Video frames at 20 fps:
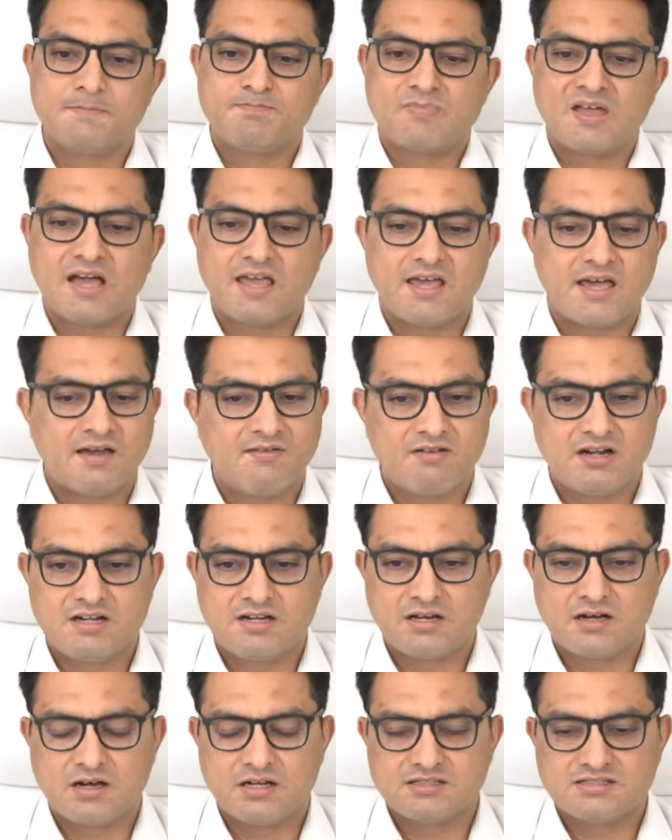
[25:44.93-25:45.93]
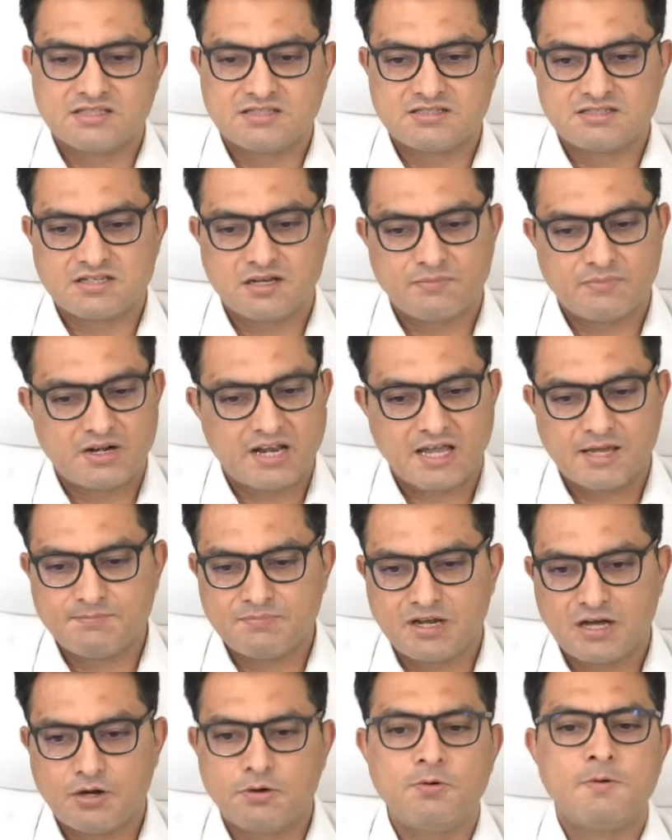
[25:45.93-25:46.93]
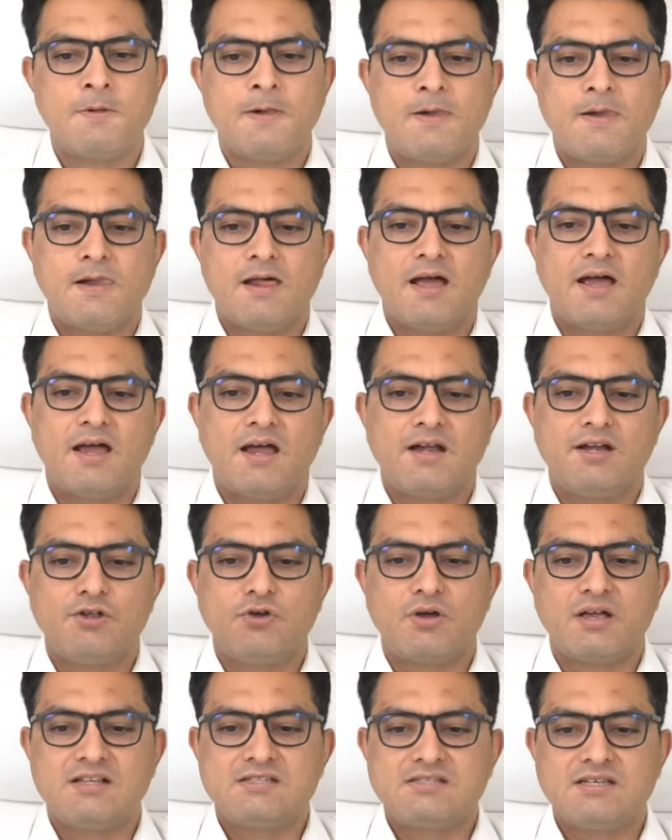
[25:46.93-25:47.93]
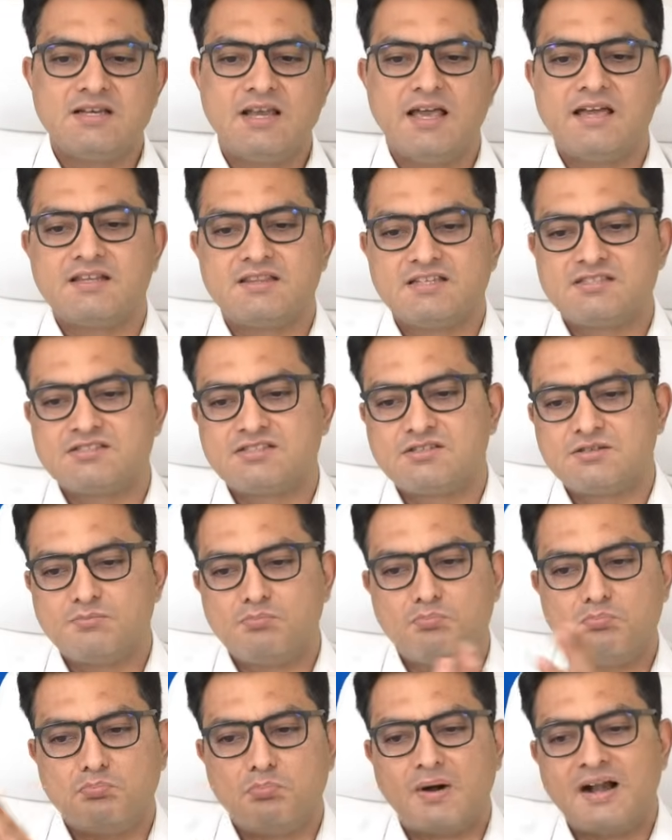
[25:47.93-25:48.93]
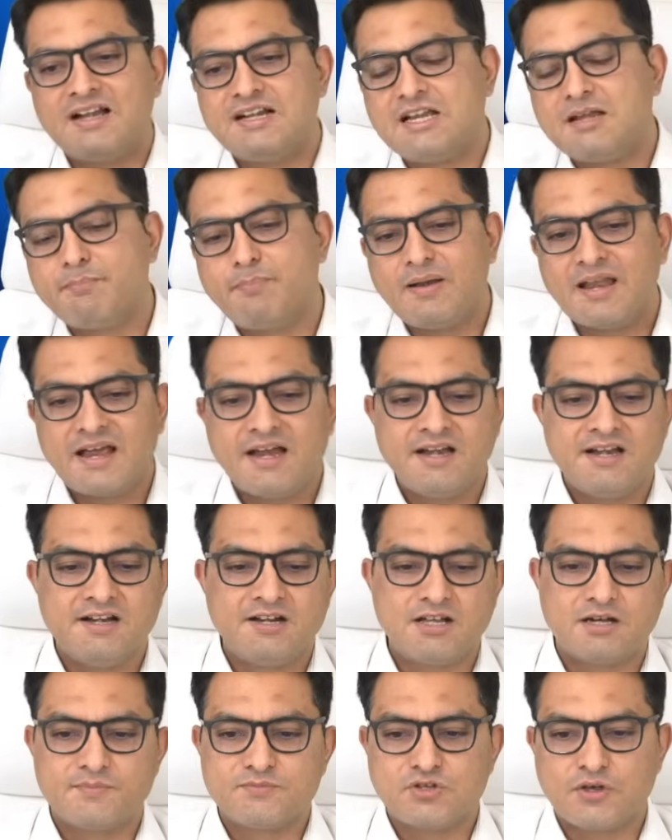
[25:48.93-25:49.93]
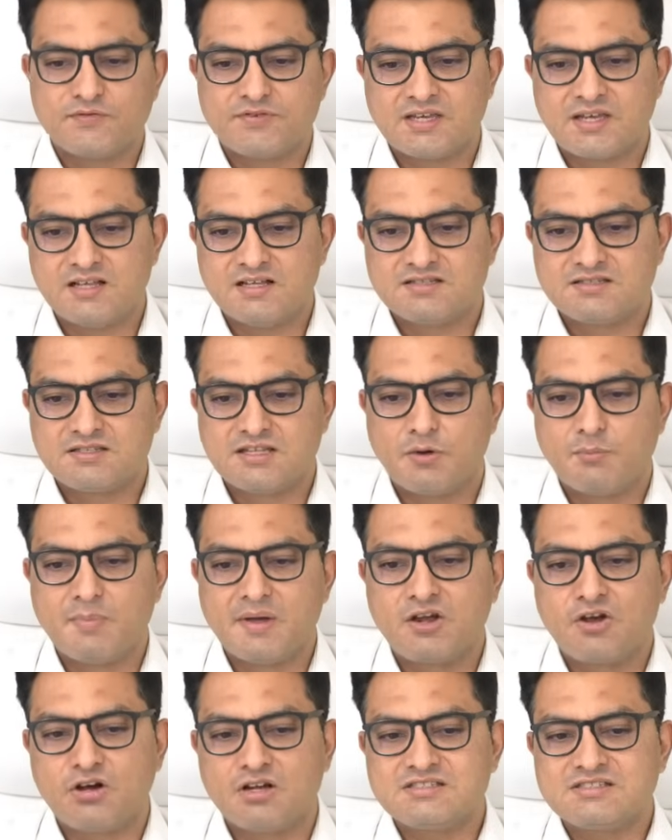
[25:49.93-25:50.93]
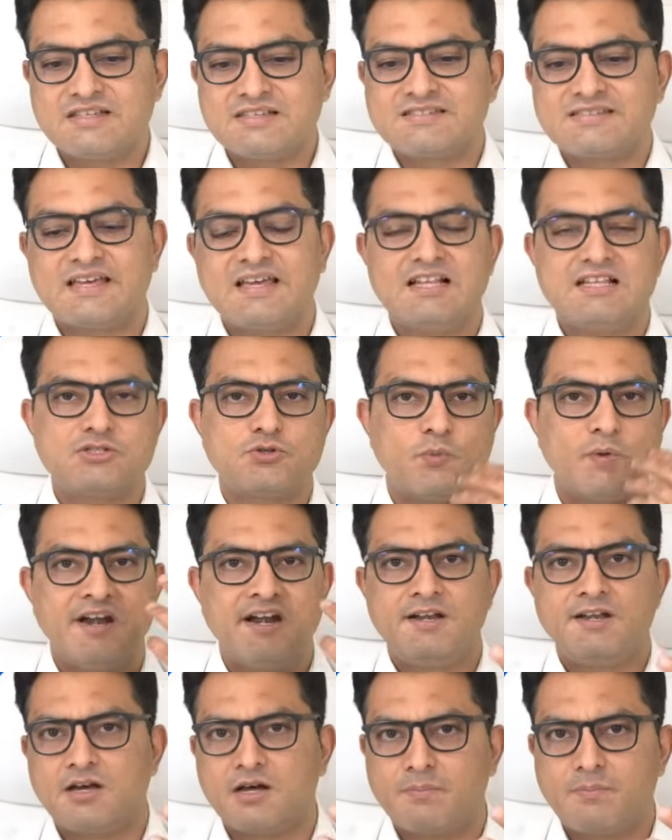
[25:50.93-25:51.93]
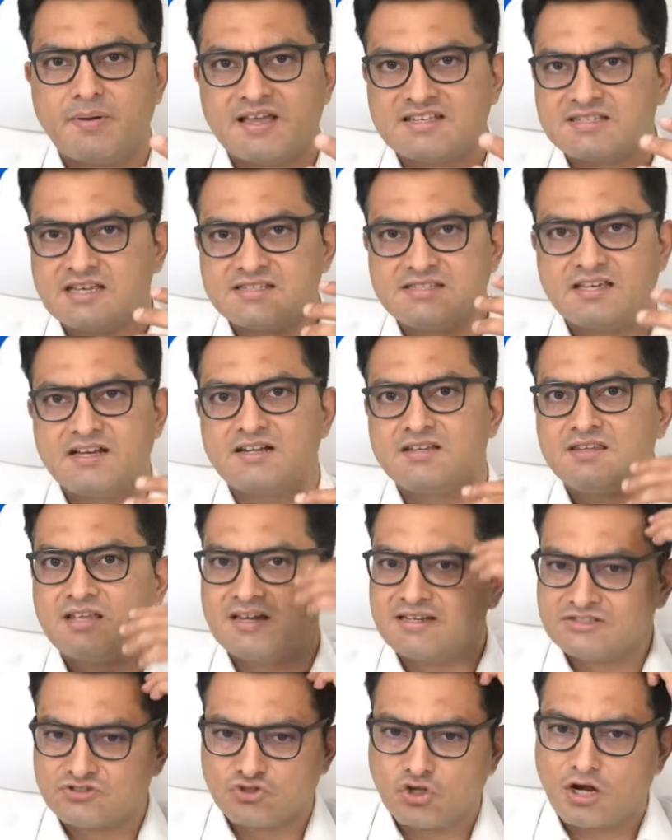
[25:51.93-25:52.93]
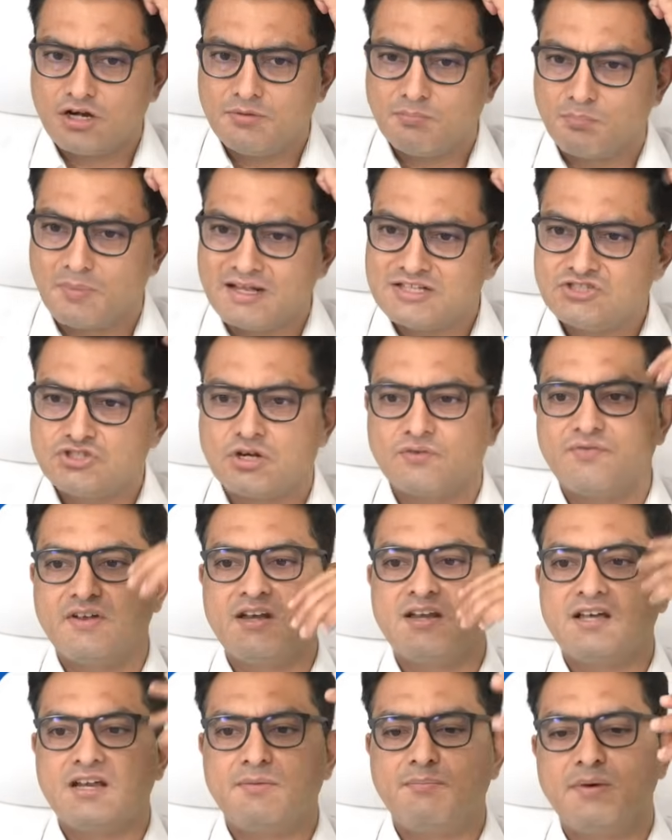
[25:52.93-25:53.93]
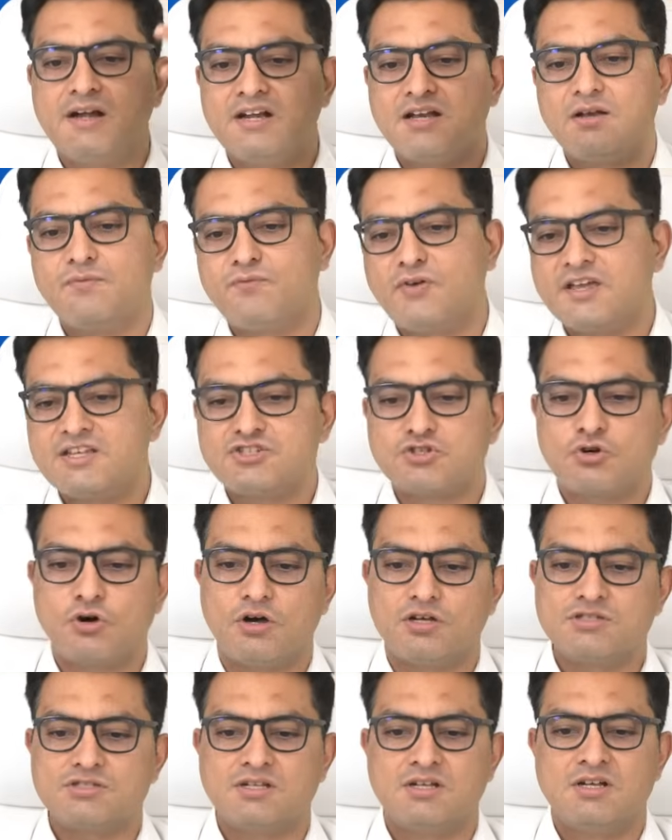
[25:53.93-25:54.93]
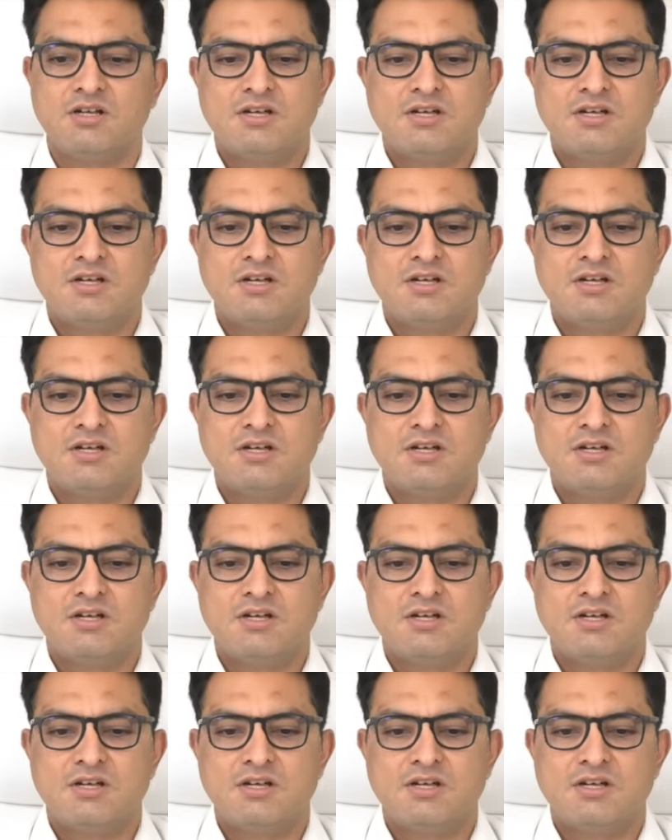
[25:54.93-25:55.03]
I have it since some time now, and you can see like this multiplied in terms of sales. Now because the sales went up, as I said, there is not much of incremental fixed cost.